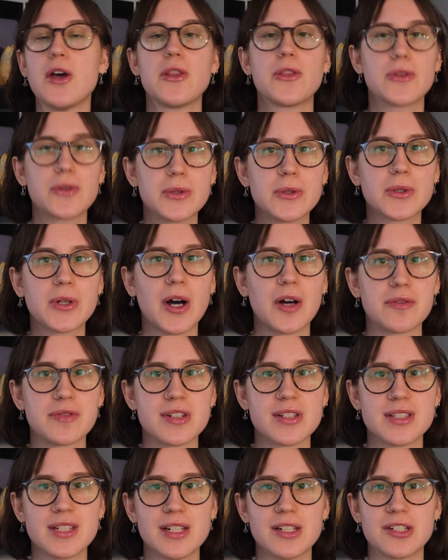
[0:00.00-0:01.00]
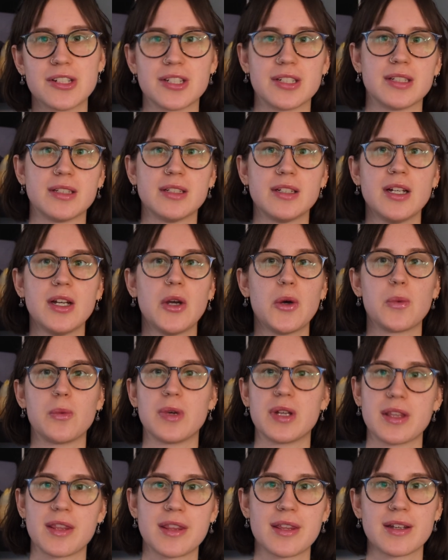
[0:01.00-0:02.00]
through conversation
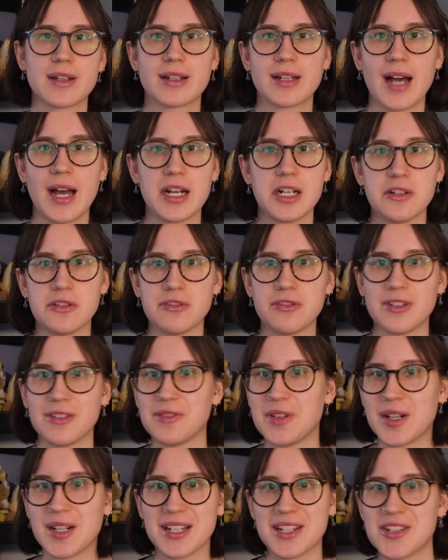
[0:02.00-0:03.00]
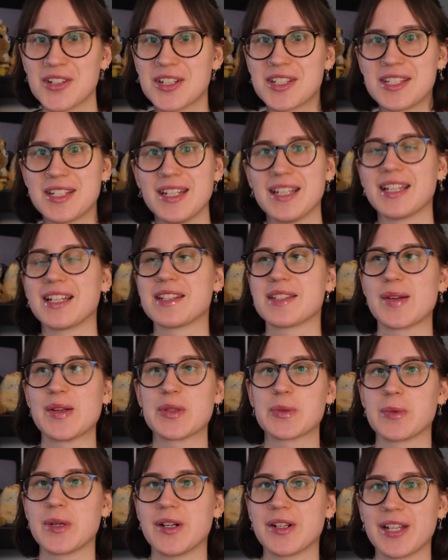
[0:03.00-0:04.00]
with kind of very interesting and sometimes
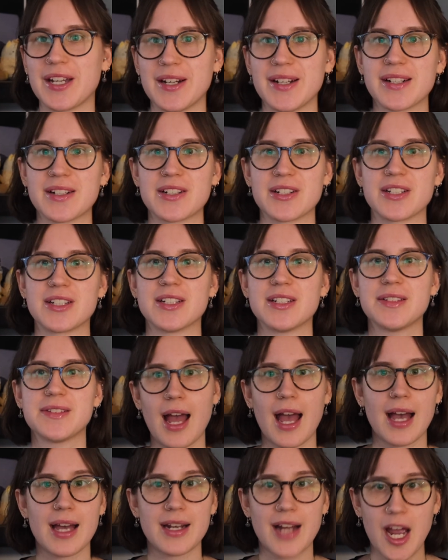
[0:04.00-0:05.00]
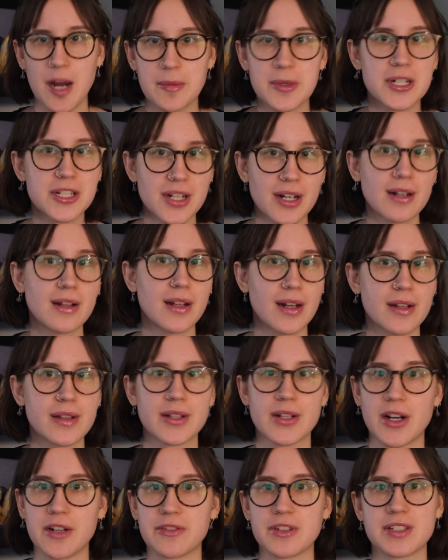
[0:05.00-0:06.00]
weird characters. And I appreciate a lot of the
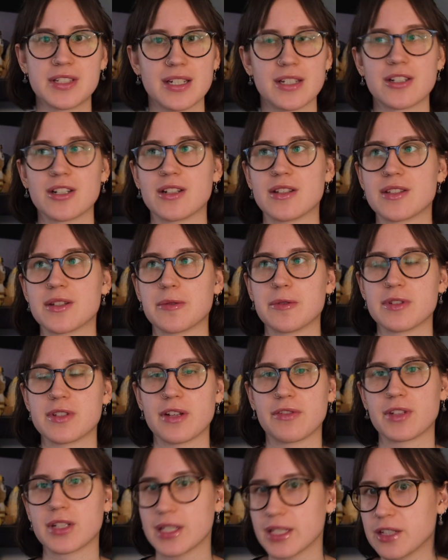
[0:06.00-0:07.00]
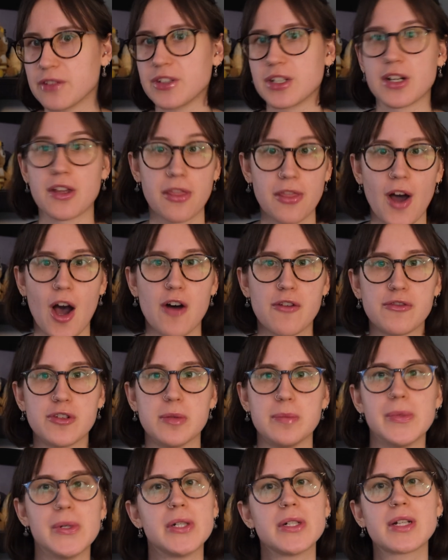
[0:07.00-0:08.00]
conversations. It was definitely like a very thoughtful
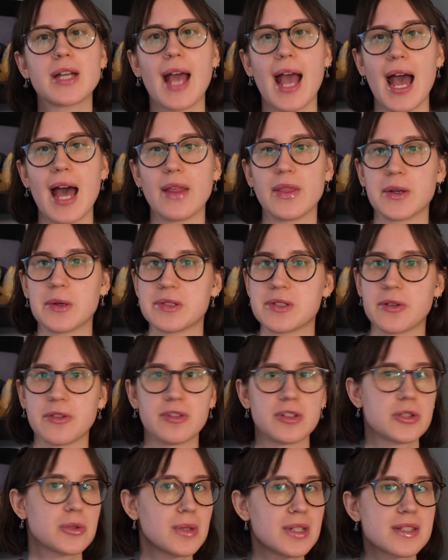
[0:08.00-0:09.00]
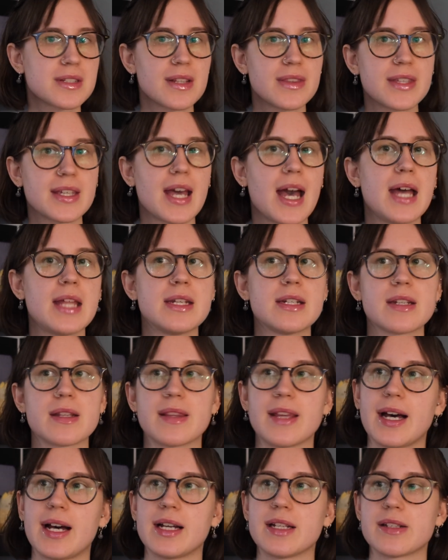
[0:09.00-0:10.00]
book, and there's sort of a twist at the end
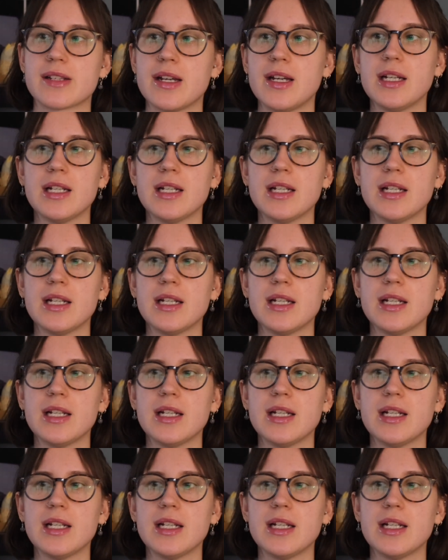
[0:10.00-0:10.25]
that,